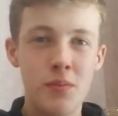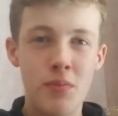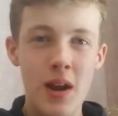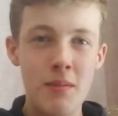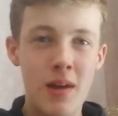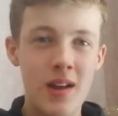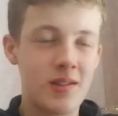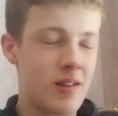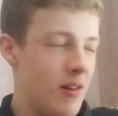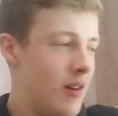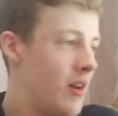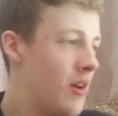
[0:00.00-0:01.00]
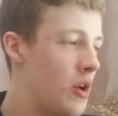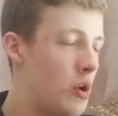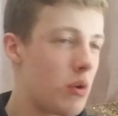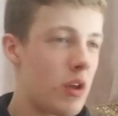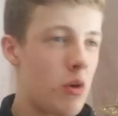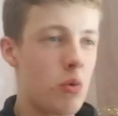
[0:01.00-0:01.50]
of bread and pasta?
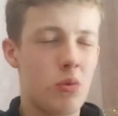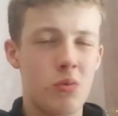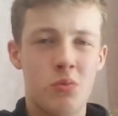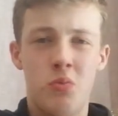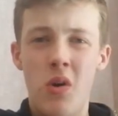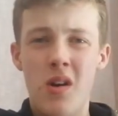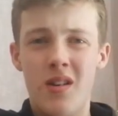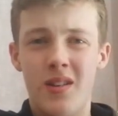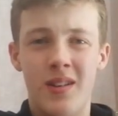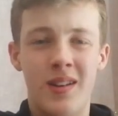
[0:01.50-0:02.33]
Like, what?